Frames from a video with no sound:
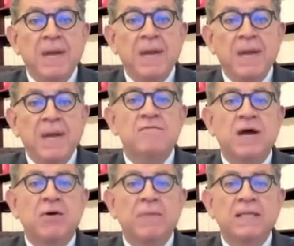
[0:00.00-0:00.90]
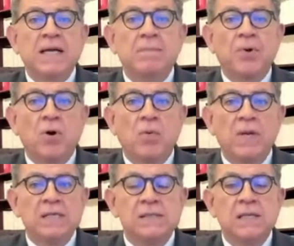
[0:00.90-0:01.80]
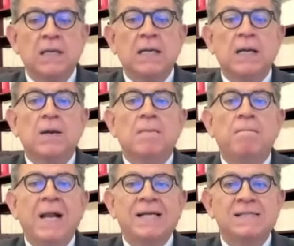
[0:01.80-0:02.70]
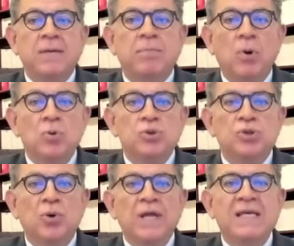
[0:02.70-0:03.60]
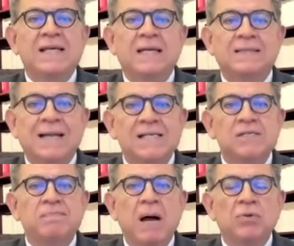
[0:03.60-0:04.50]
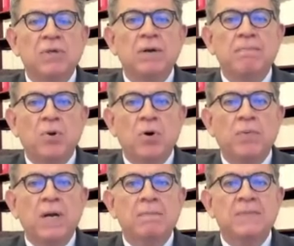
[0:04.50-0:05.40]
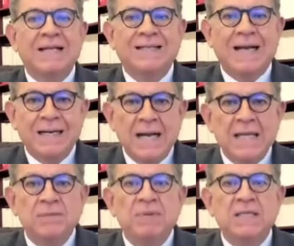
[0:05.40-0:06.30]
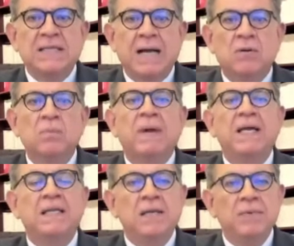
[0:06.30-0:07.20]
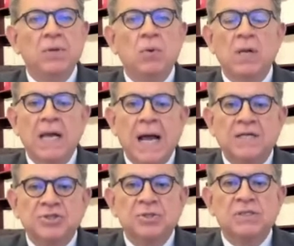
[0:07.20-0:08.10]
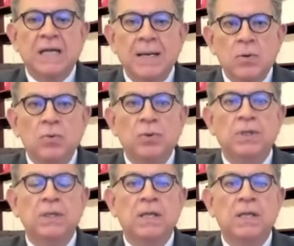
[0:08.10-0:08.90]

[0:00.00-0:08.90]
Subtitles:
many environmental problems, plastic pollution is a transboundary problem that cannot be tackled by individual actions alone.